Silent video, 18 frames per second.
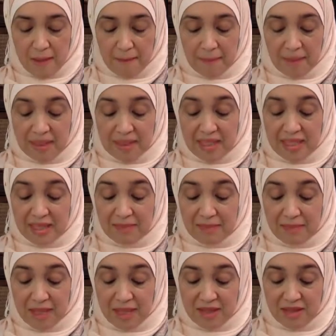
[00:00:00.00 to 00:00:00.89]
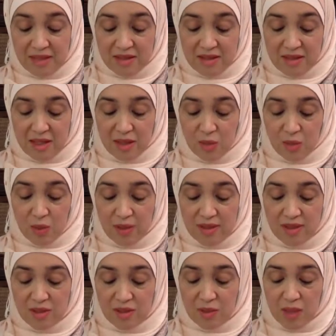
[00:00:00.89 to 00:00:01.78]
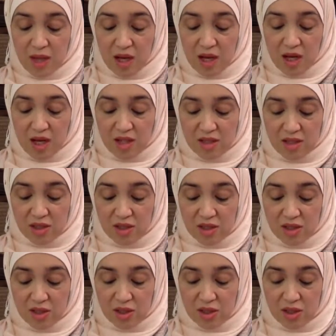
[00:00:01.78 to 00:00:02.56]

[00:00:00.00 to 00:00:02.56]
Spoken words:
But it means that once we ask,